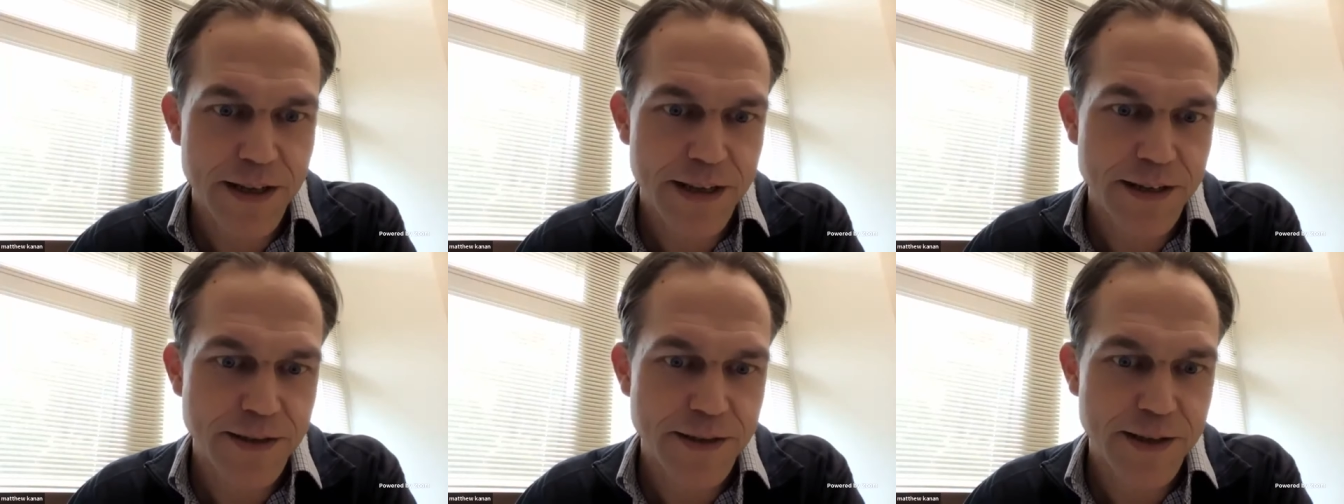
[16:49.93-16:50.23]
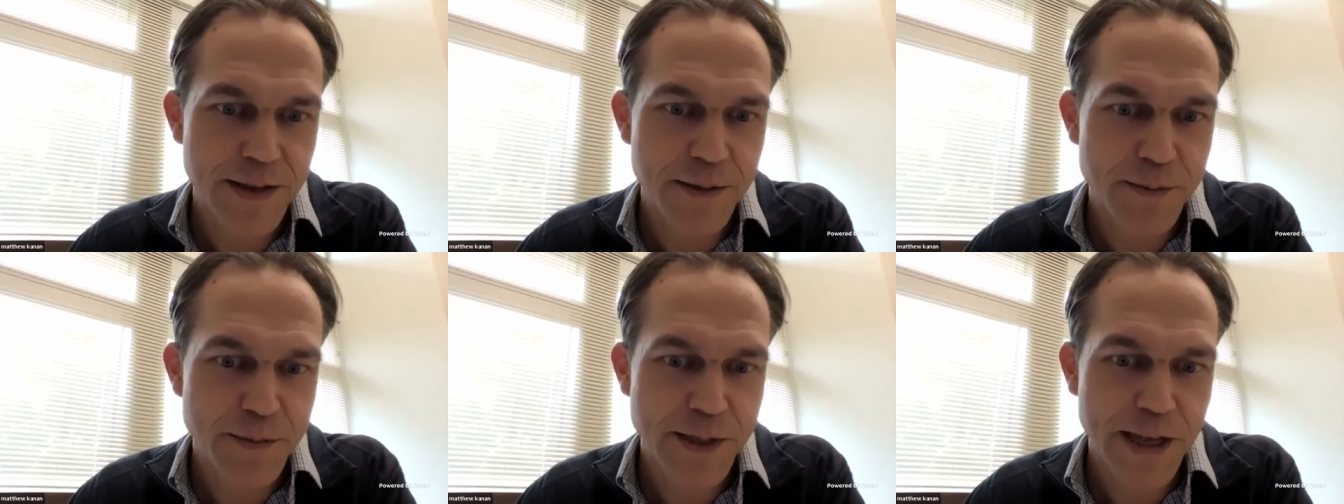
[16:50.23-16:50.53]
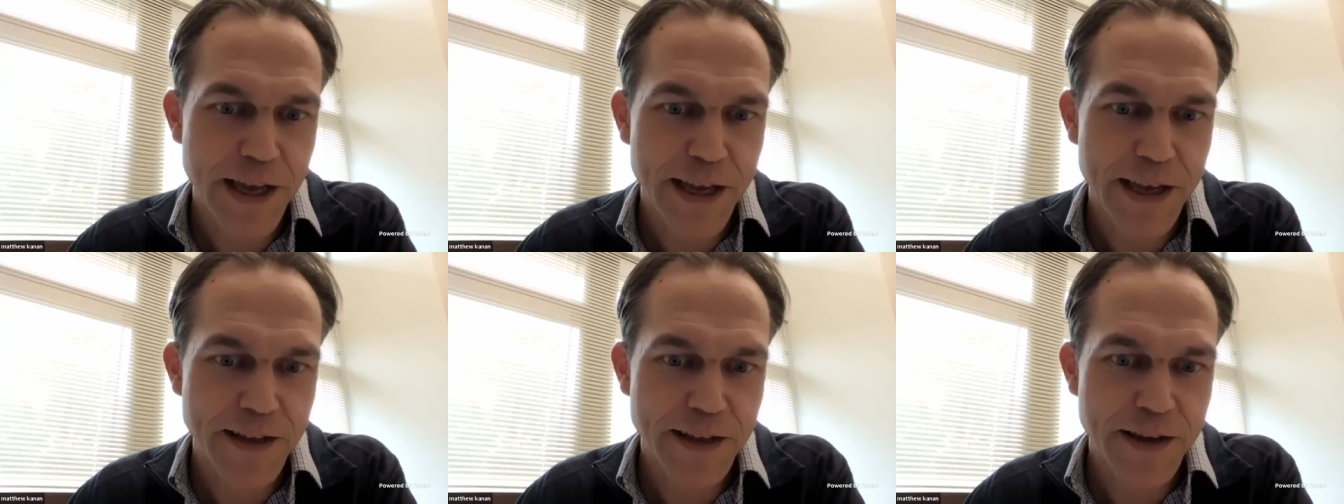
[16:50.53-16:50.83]
it seems
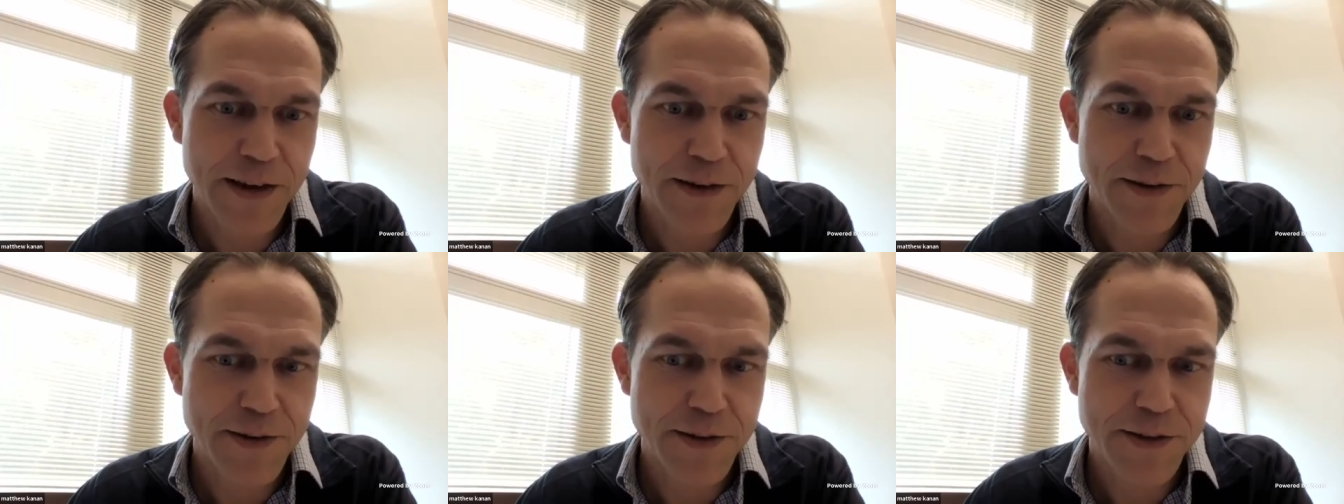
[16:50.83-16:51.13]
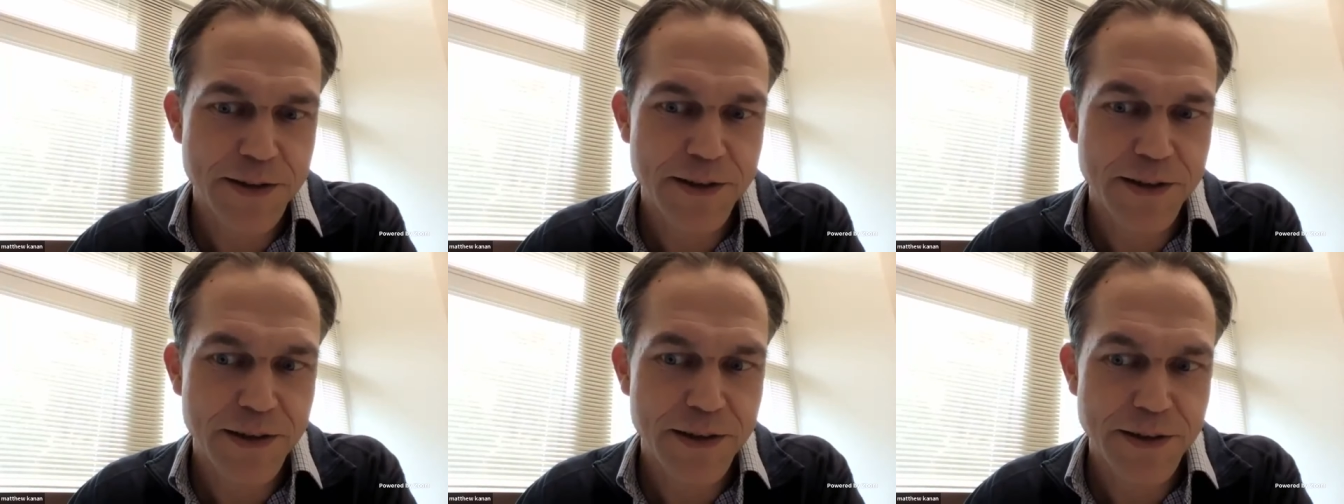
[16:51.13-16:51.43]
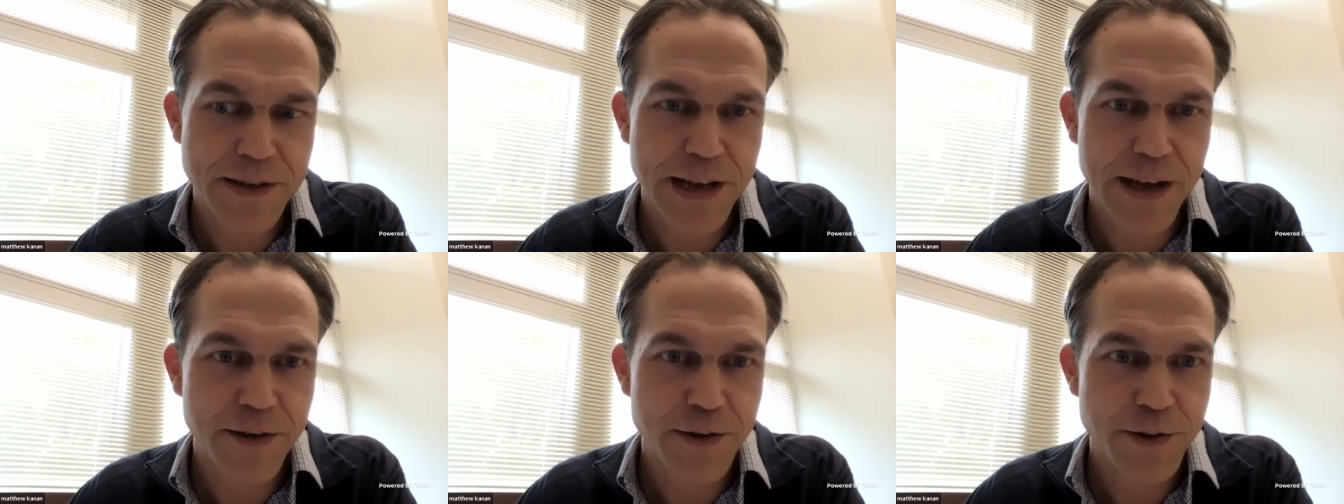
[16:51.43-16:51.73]
like there's
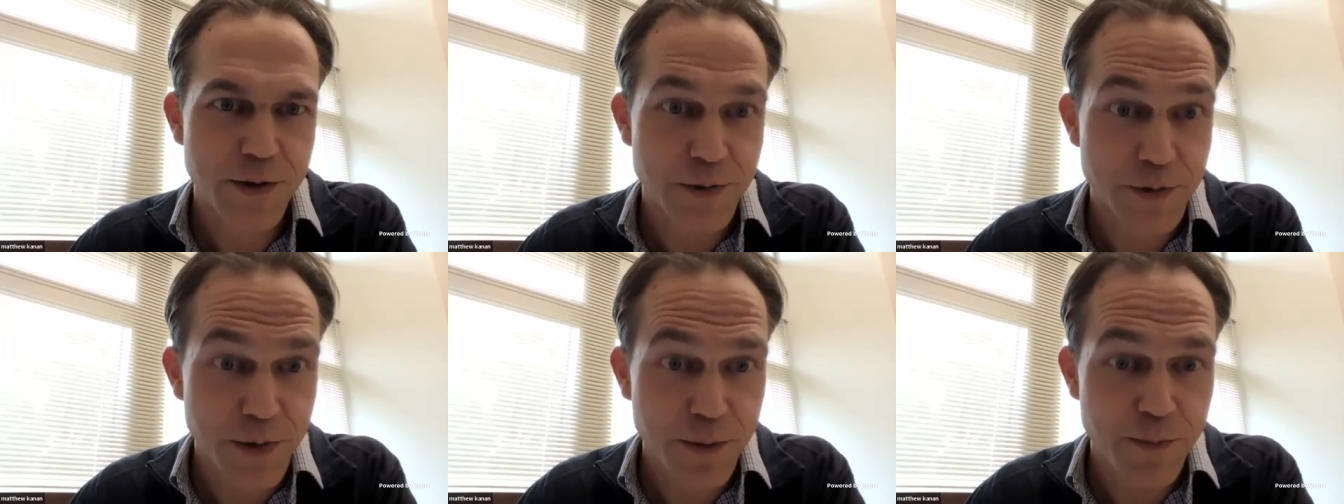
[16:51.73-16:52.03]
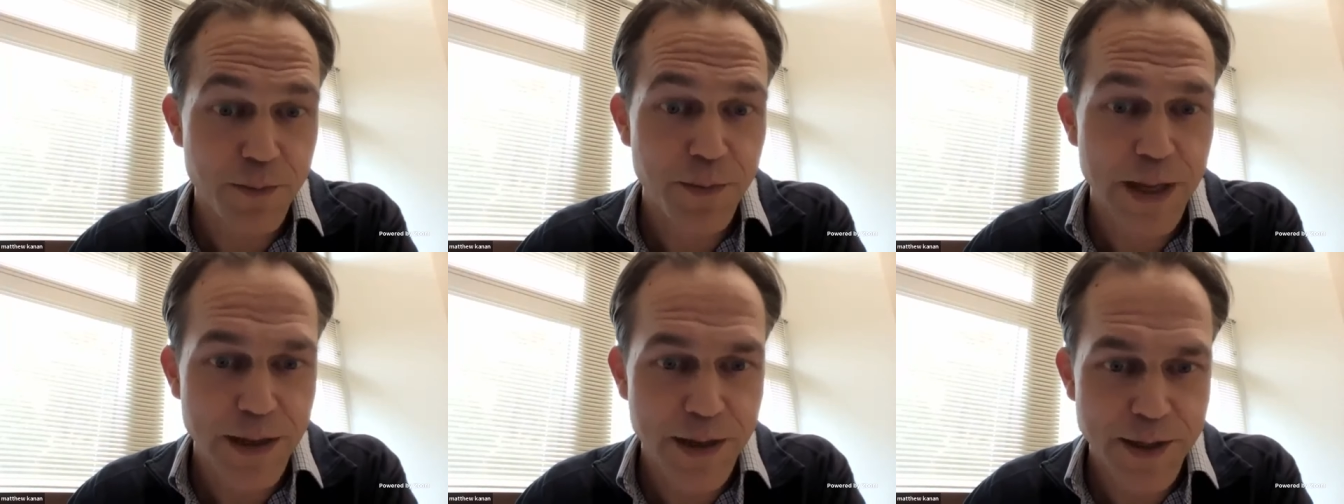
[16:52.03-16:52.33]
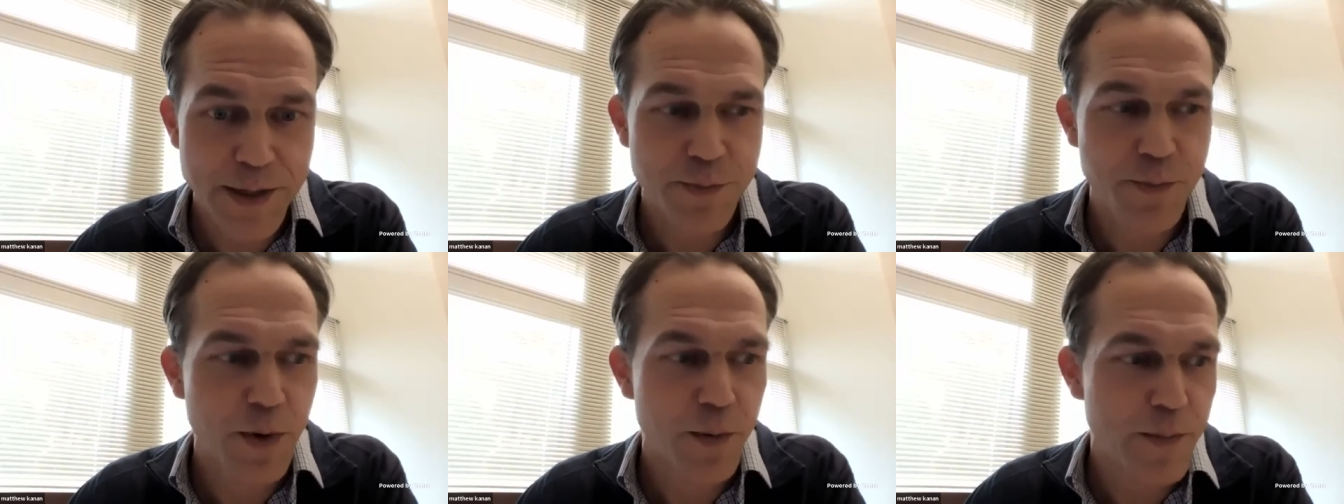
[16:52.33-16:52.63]
there's now sort of
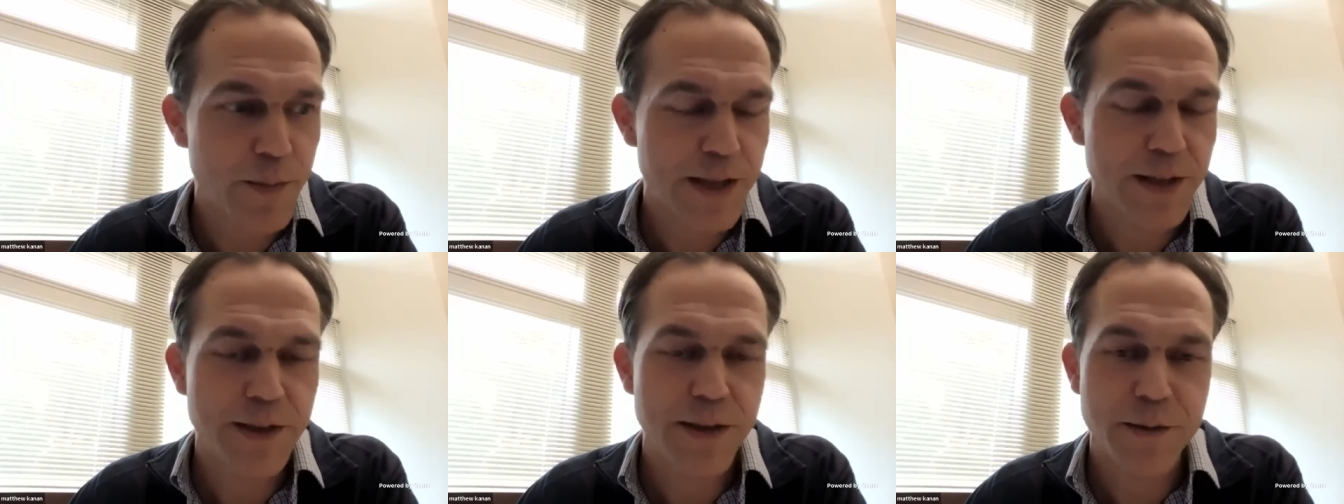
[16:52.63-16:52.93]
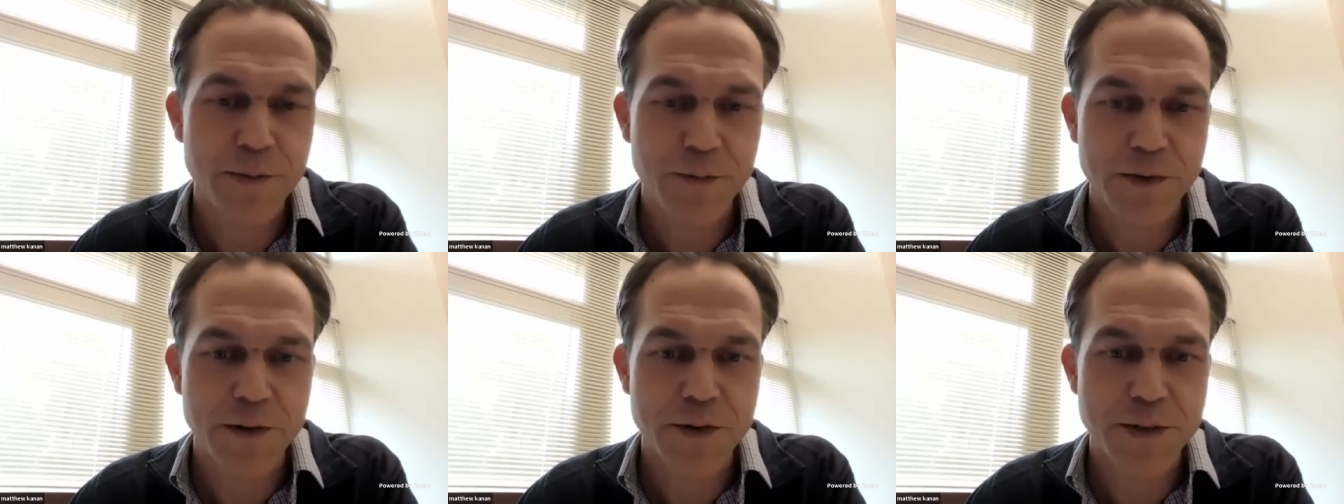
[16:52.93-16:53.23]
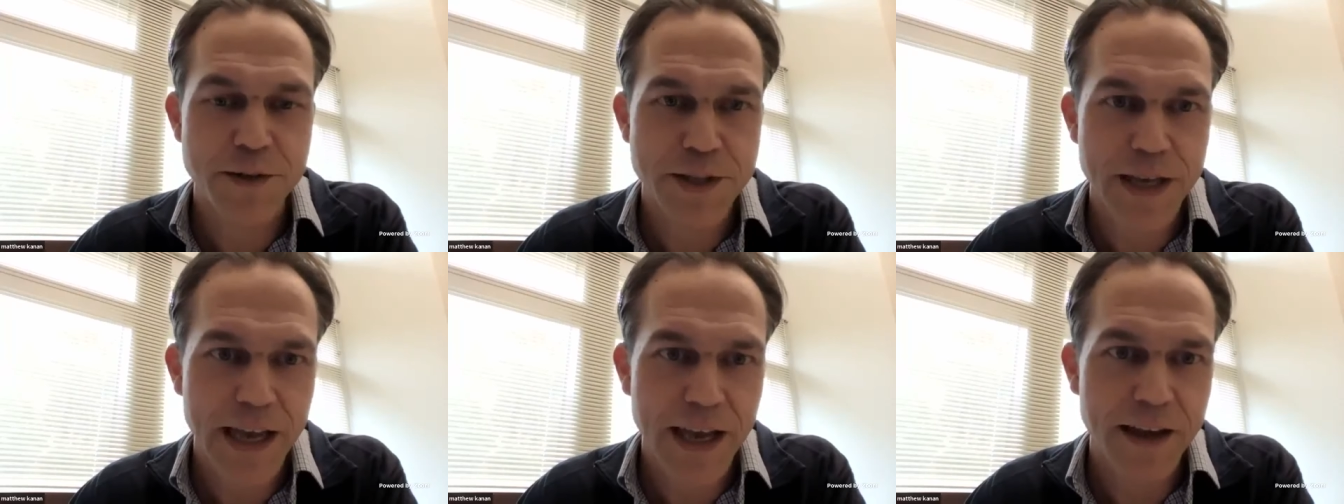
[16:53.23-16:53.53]
tremendous momentum
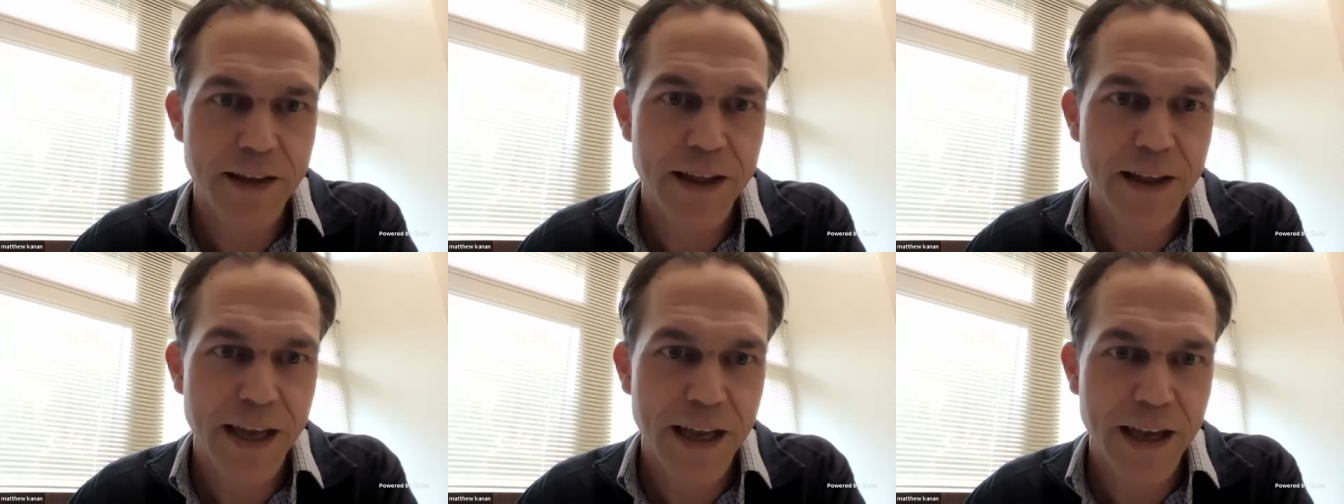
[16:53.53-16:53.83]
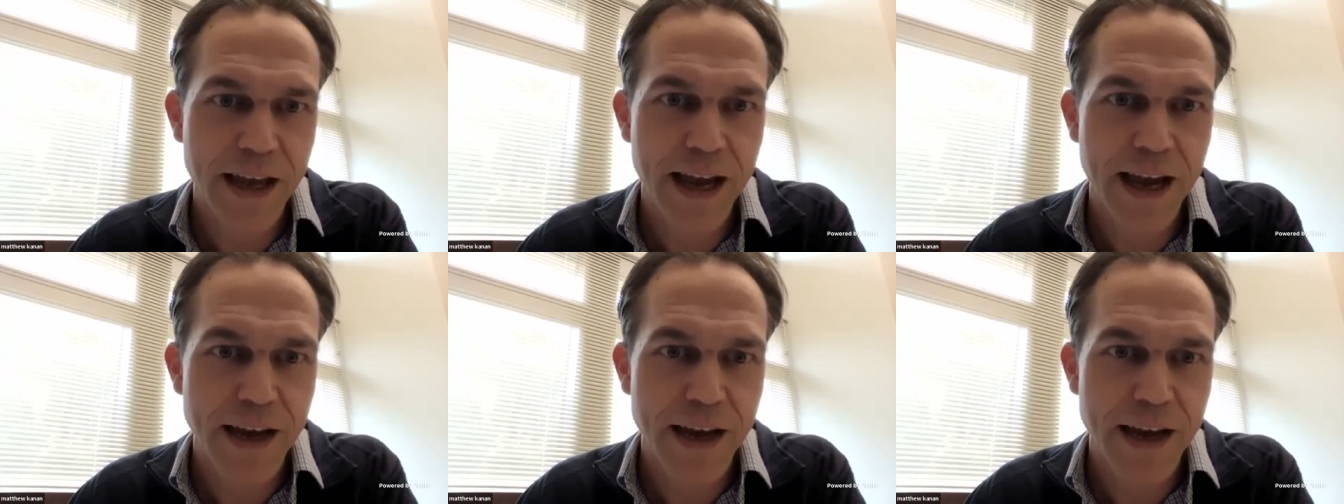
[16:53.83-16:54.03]
for scaling